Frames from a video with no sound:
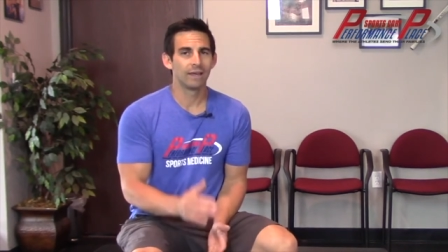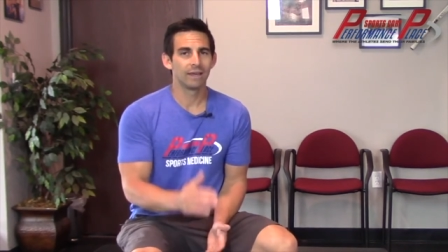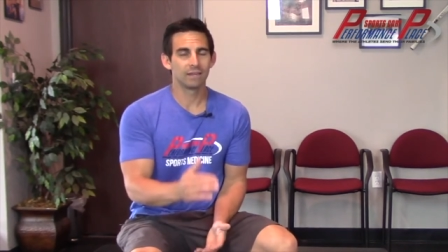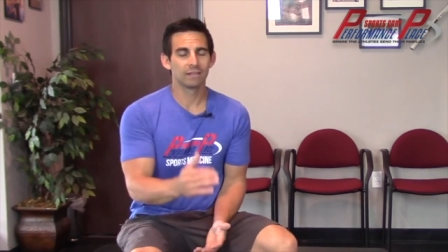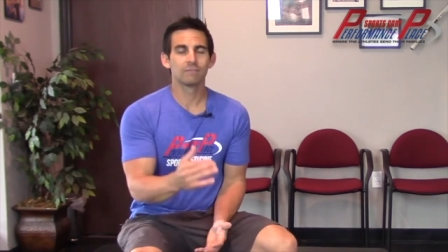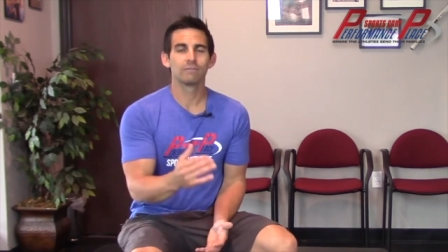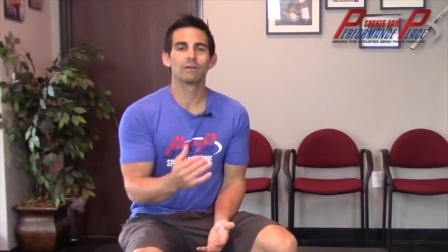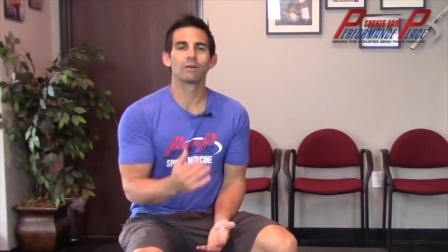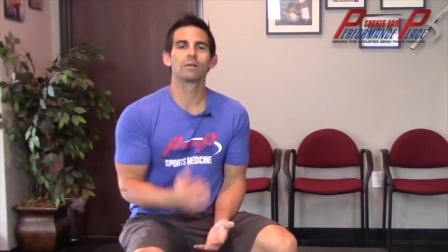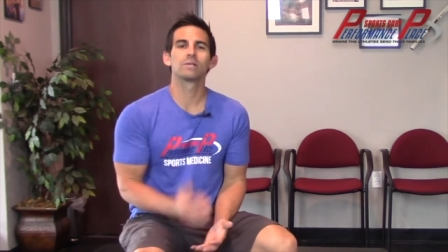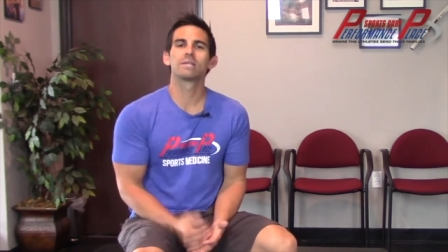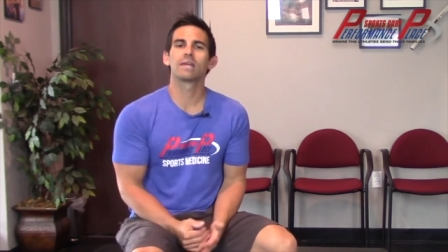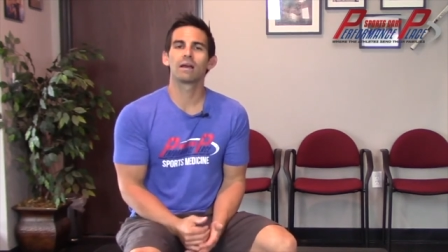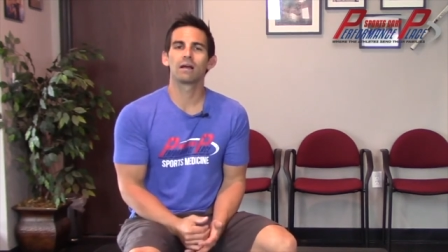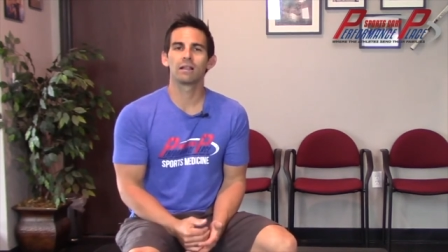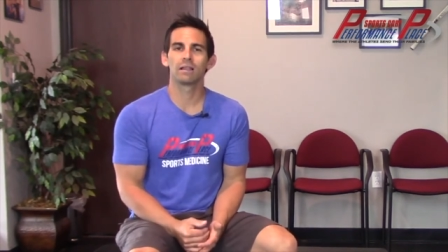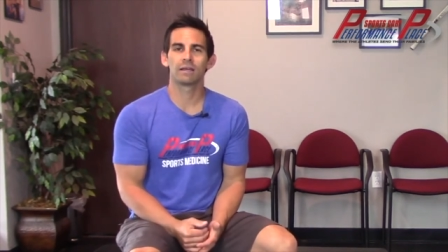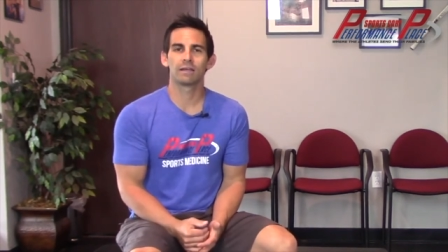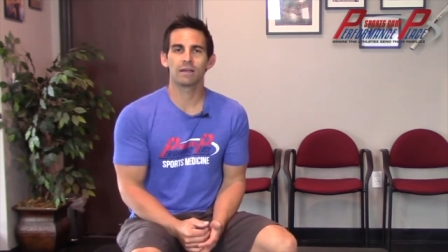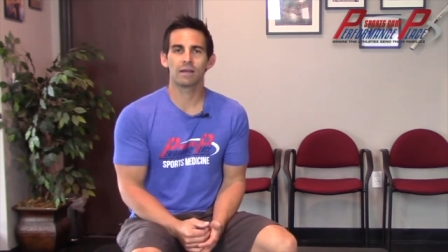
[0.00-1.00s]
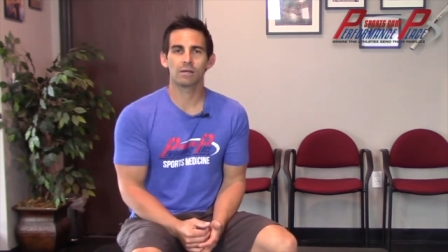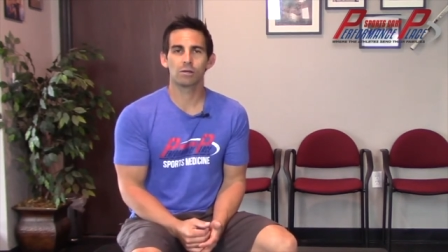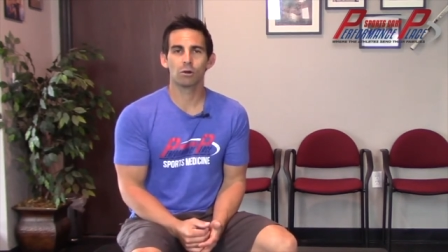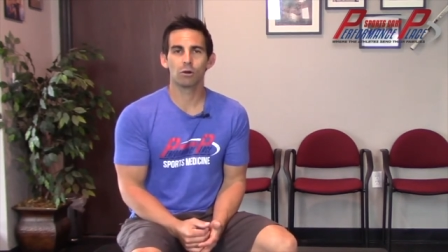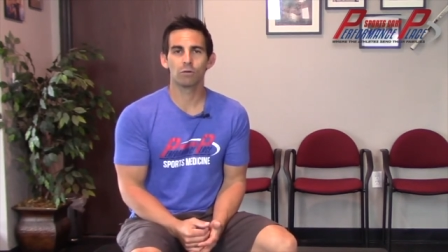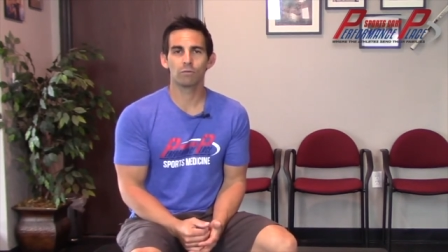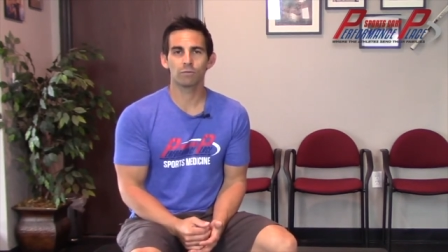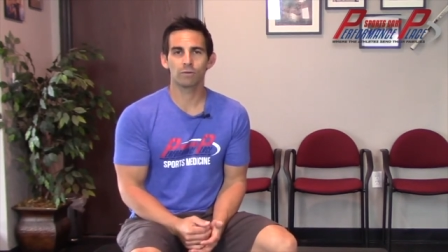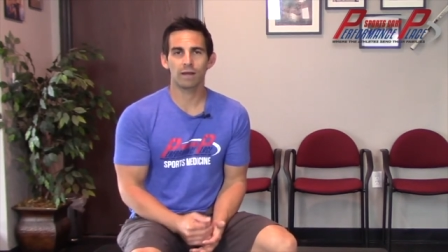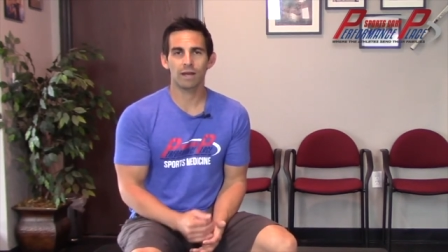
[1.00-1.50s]
And at the very tail end, I
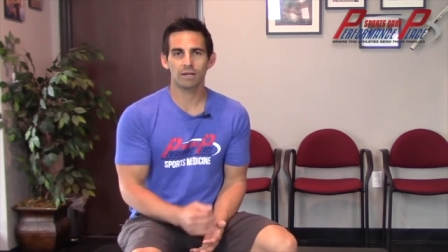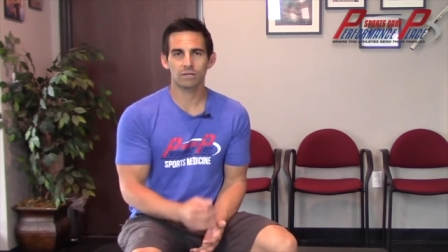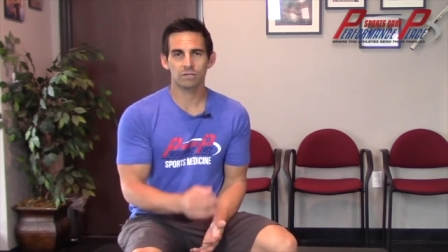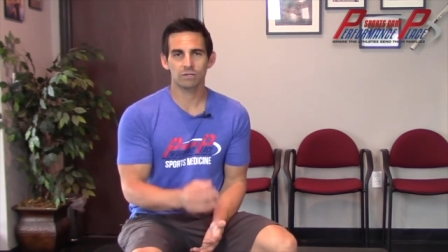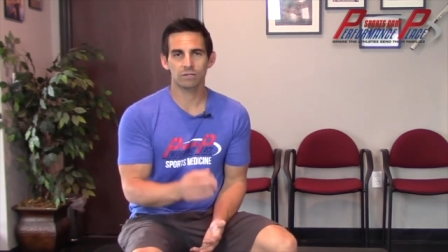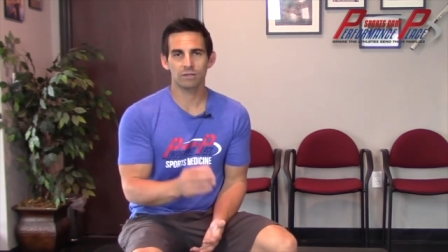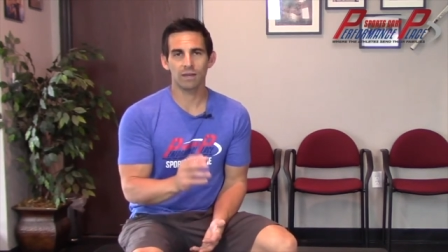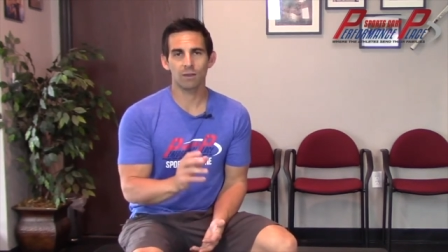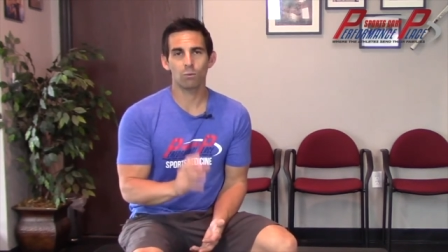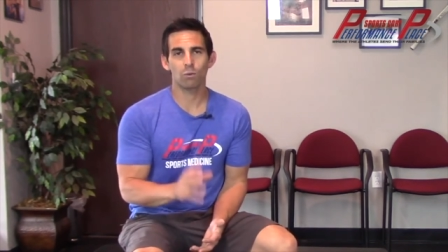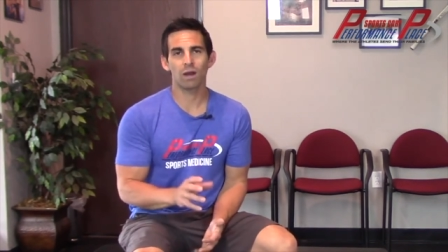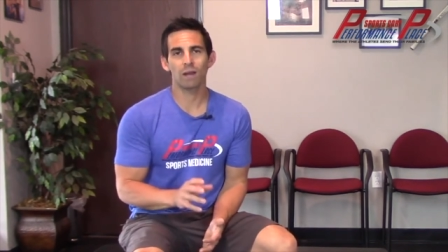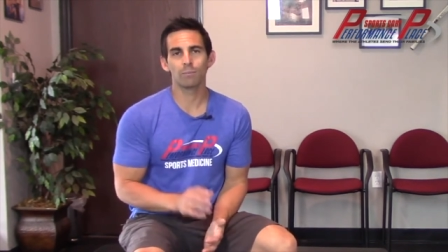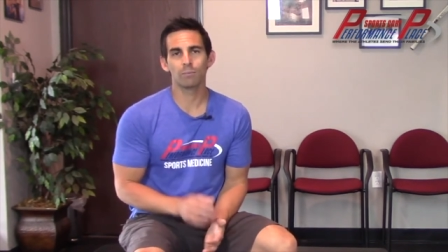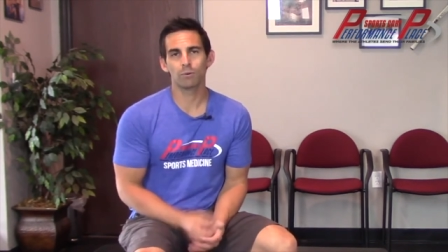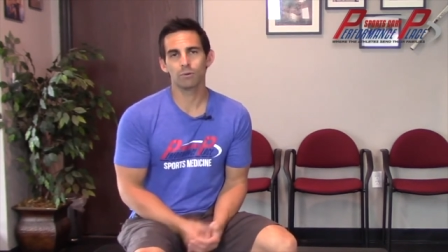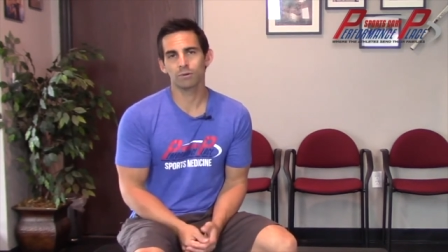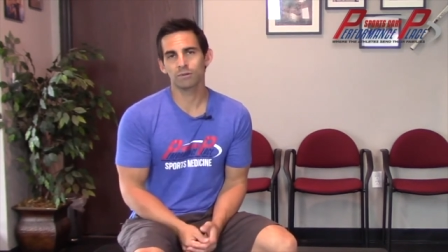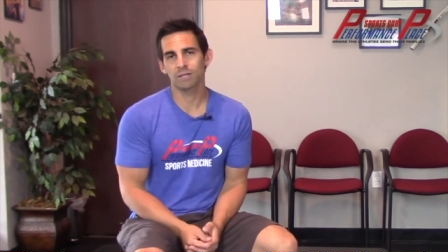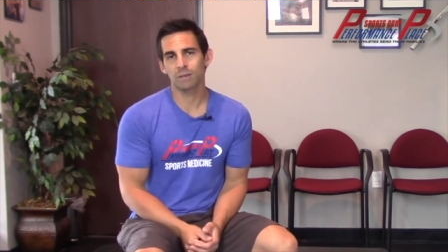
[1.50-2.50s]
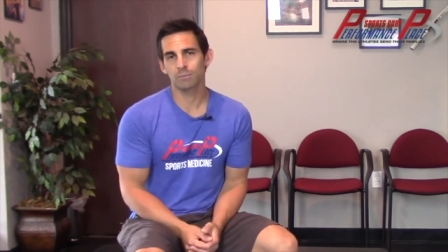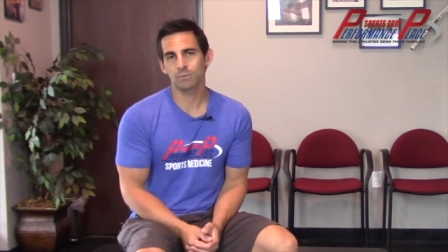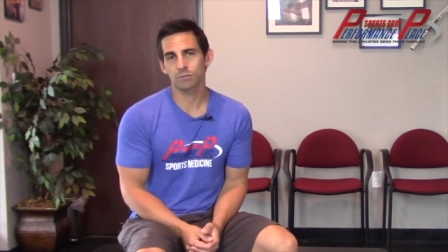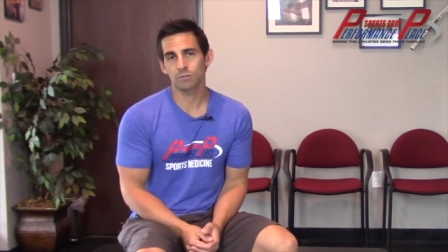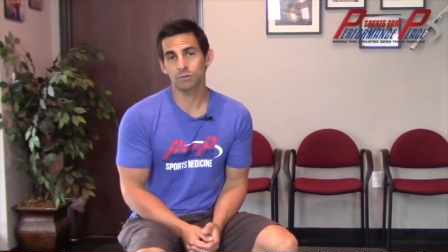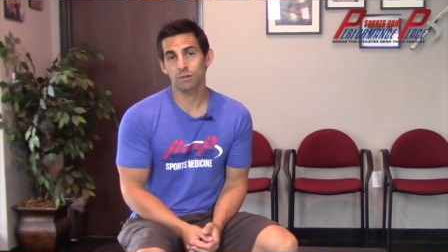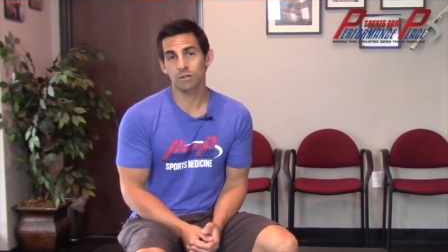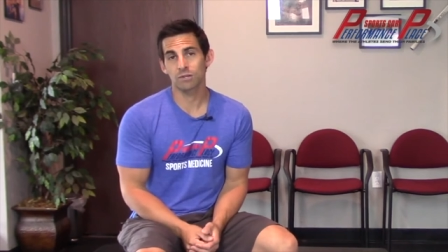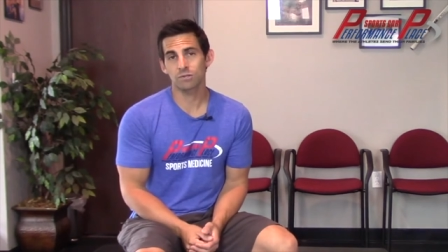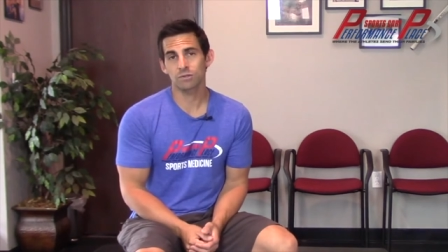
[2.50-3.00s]
go over actually a whiteboard
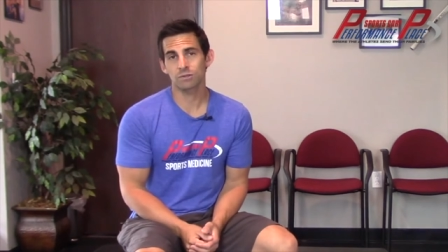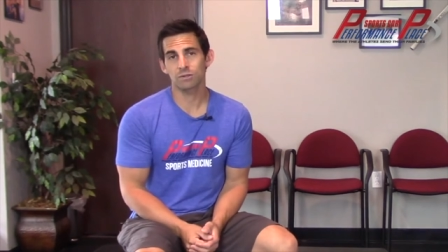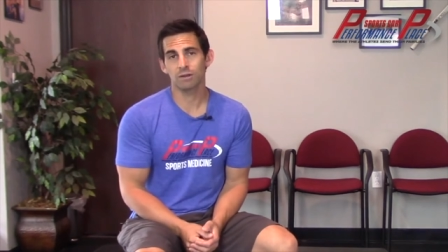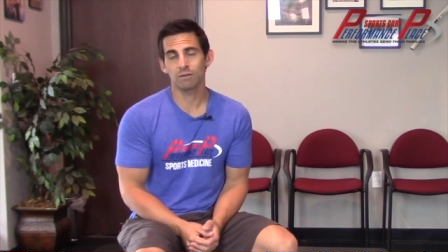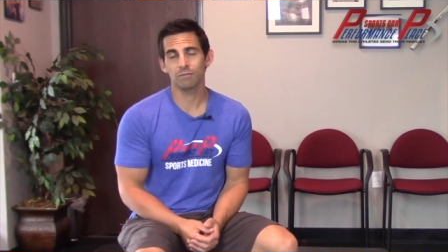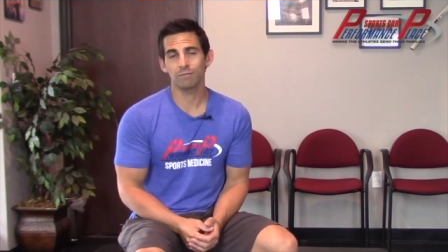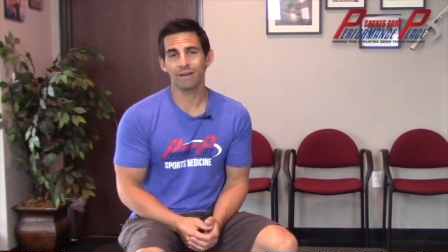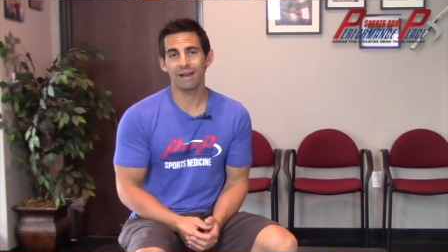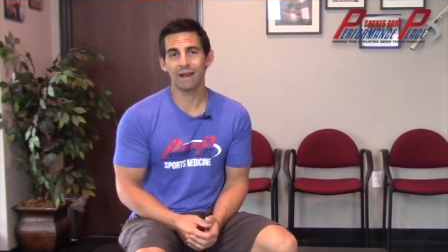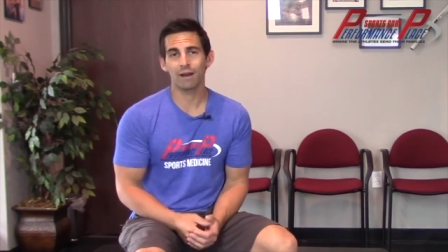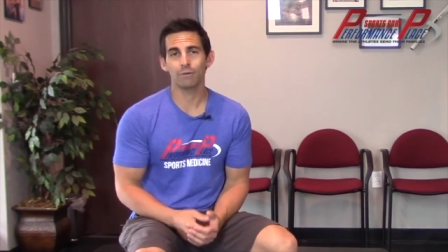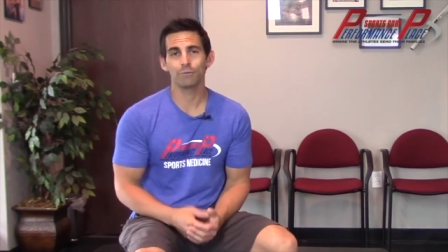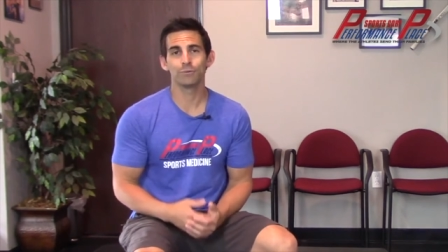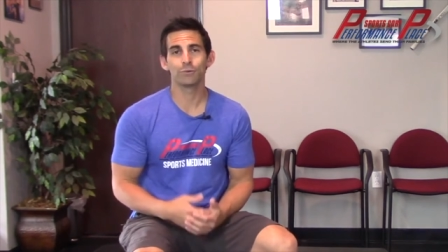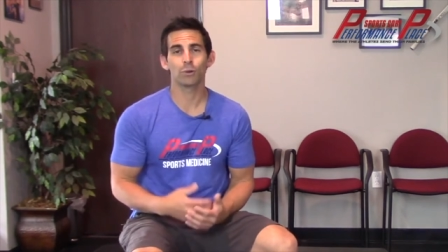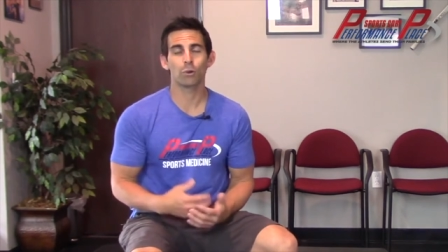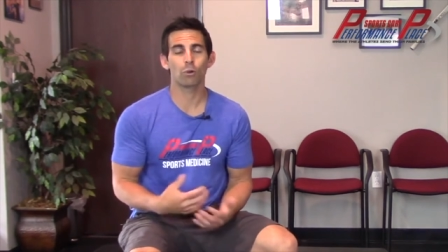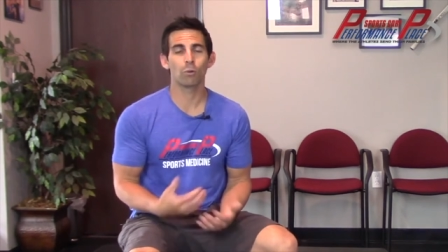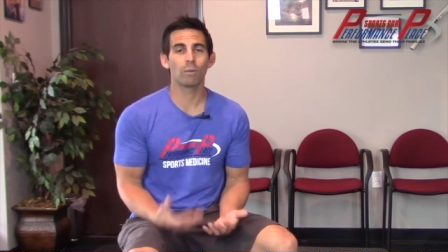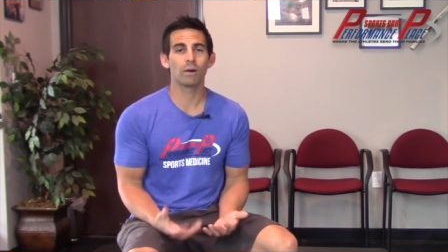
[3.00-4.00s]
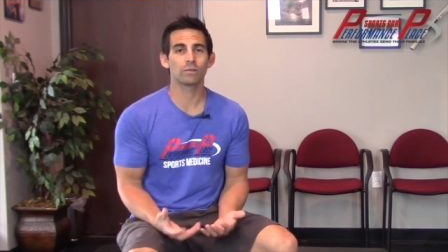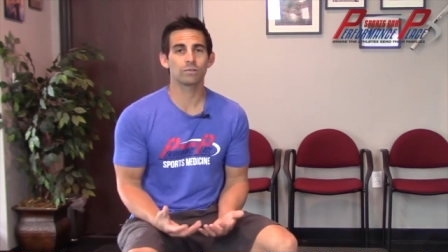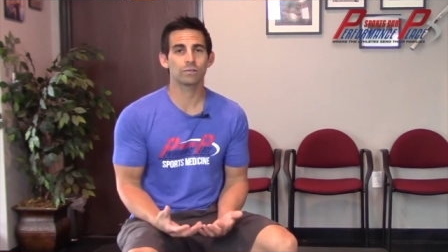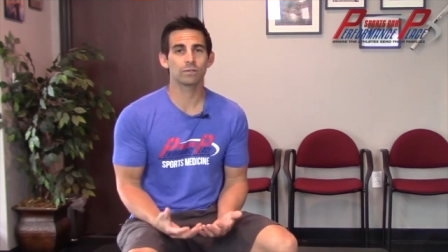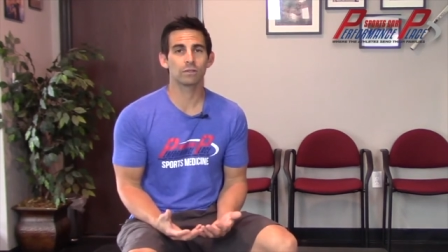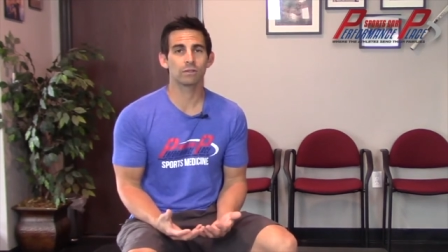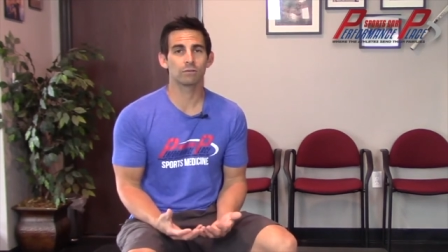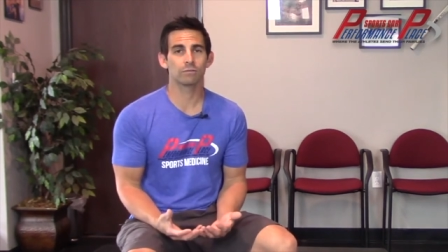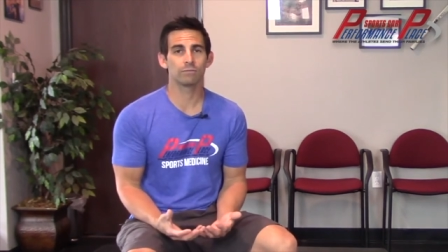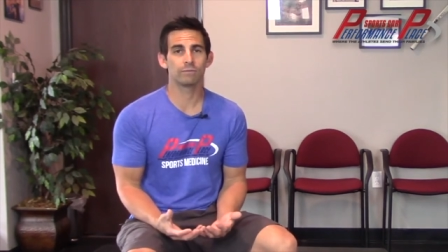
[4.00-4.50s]
demonstration of how
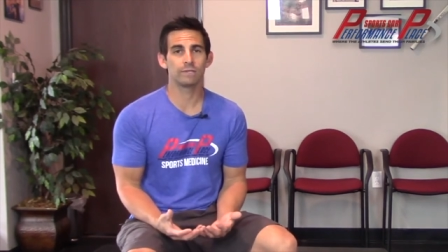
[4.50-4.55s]
neuromuscular